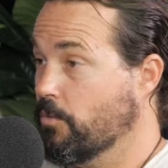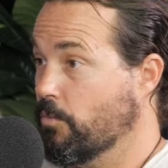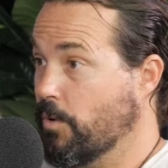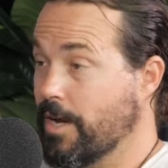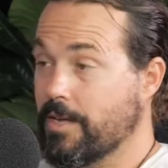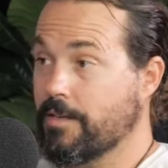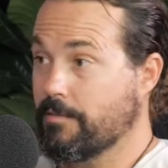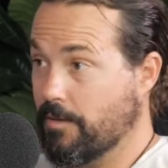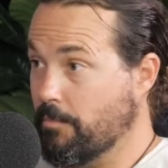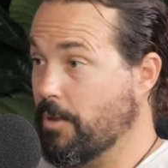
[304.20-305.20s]

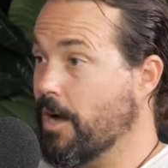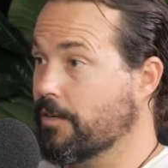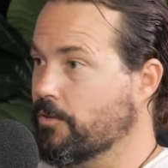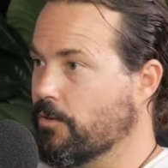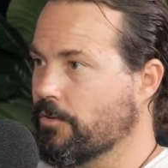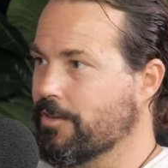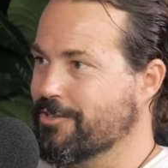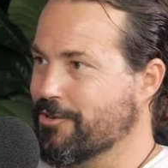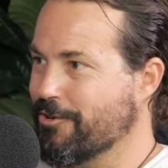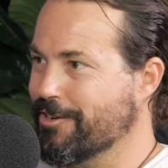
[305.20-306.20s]
we embarked on this
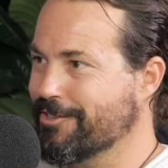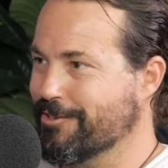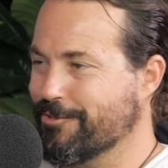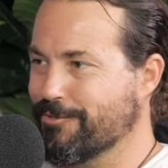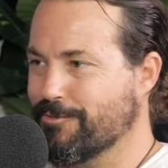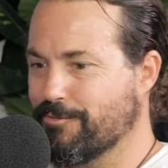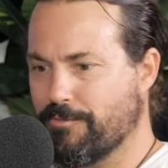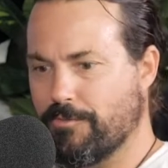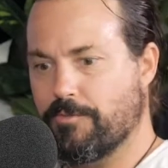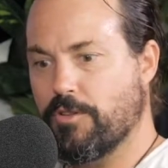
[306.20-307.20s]
journey to,
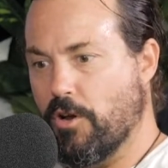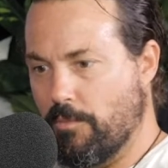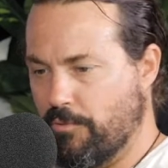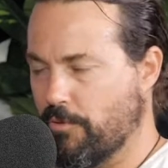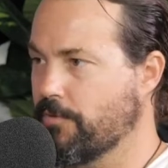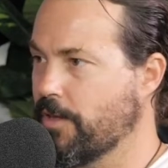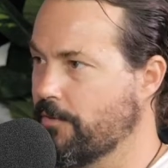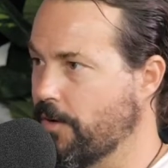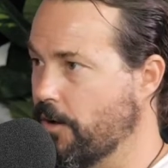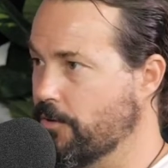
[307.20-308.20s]
improve their
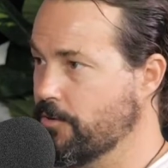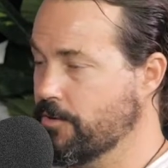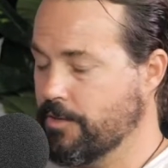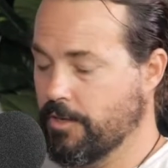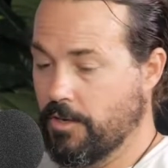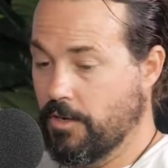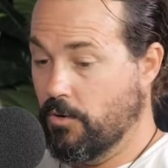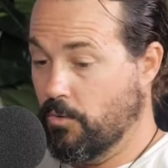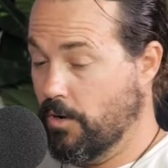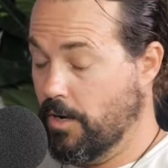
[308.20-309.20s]
values
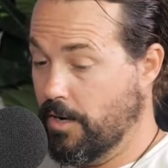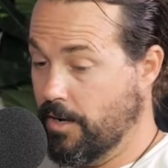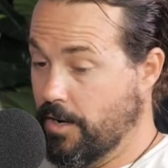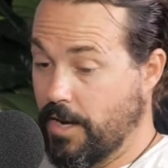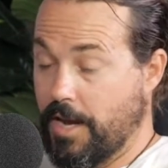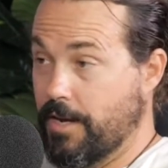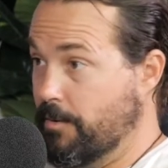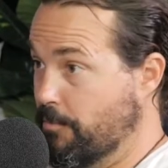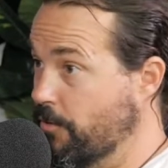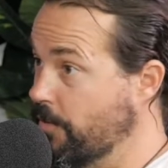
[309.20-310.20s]
and
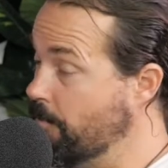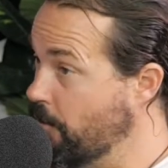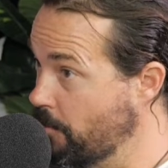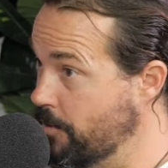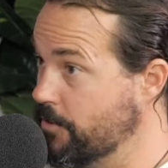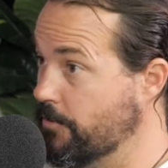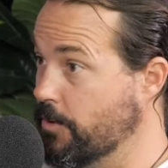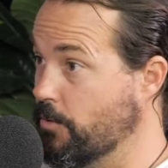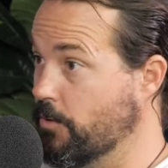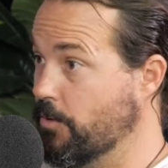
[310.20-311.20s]
improve their purpose of
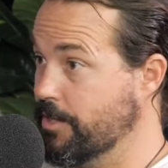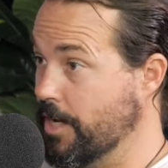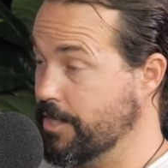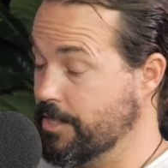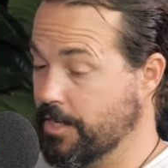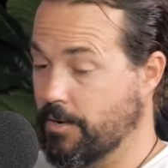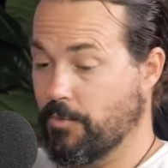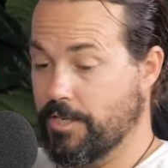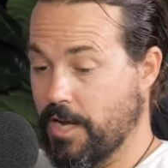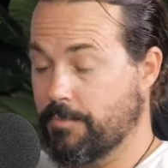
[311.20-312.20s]
the organisation. And
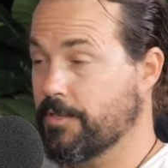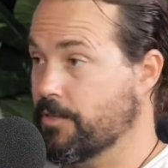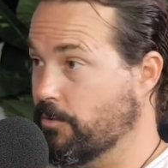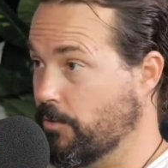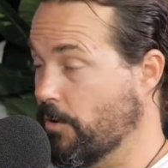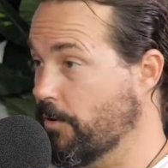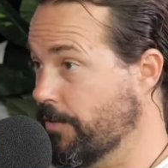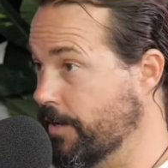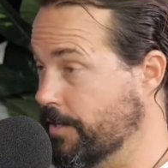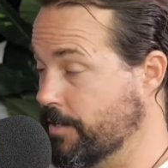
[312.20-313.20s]
we tapped into a lot of
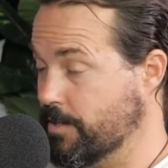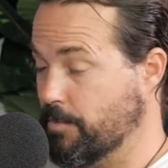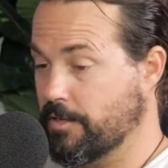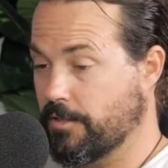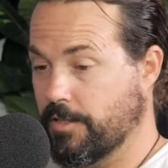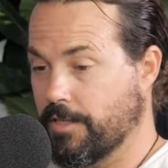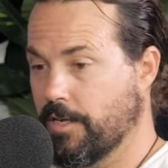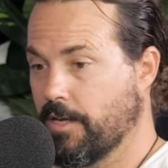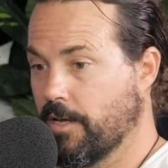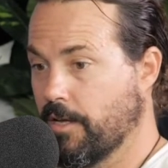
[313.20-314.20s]
things, especially
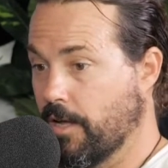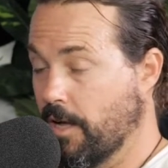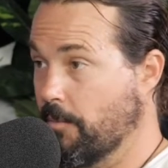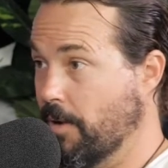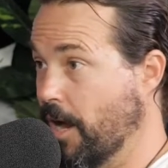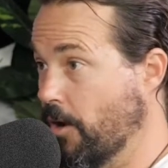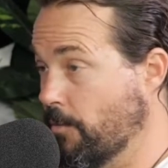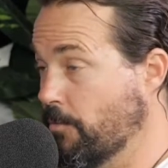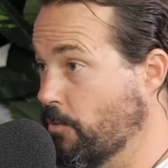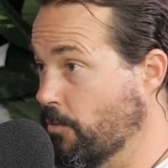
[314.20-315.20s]
how
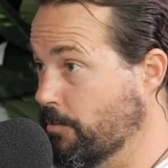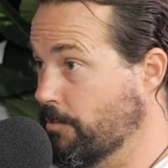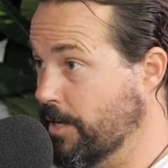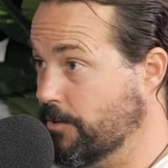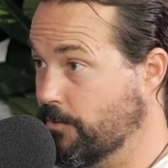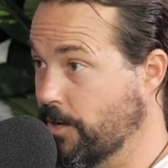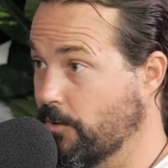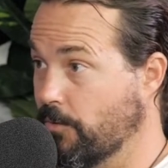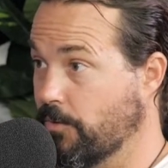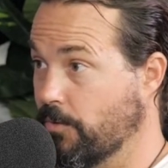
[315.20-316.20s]
important mental
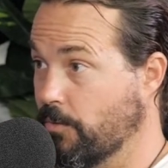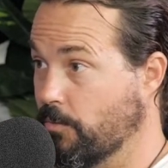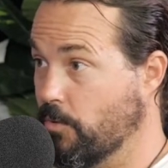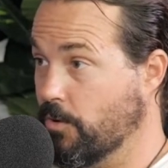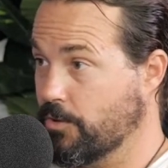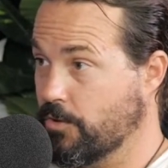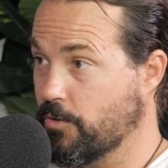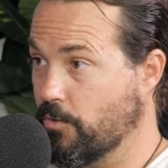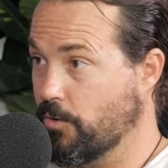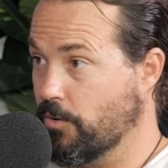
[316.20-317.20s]
health was to
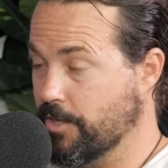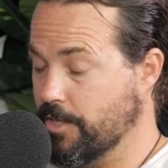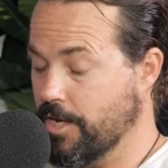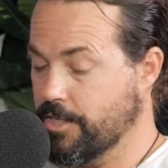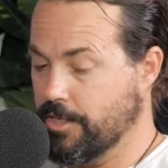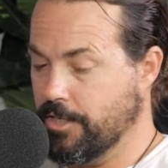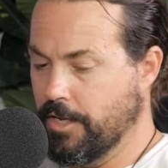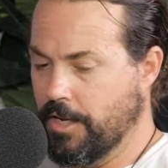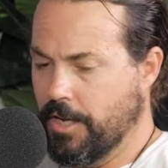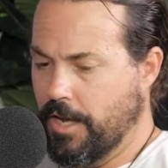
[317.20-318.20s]
the organisation.
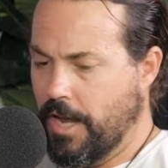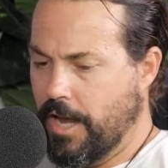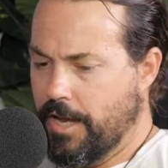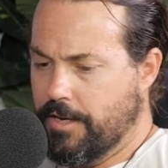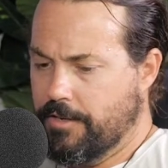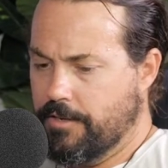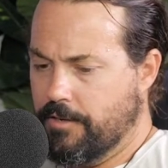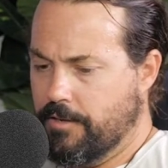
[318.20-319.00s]
And,